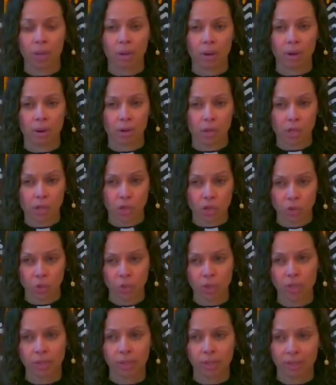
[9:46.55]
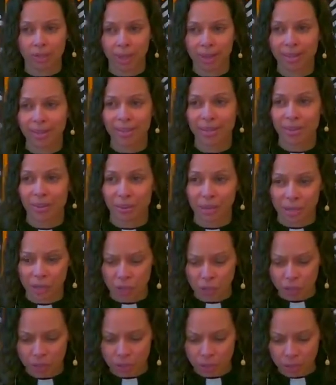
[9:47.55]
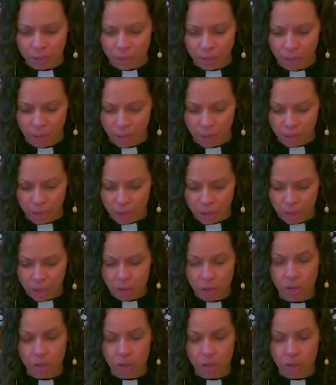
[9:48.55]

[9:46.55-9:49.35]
Like we are short sighted creatures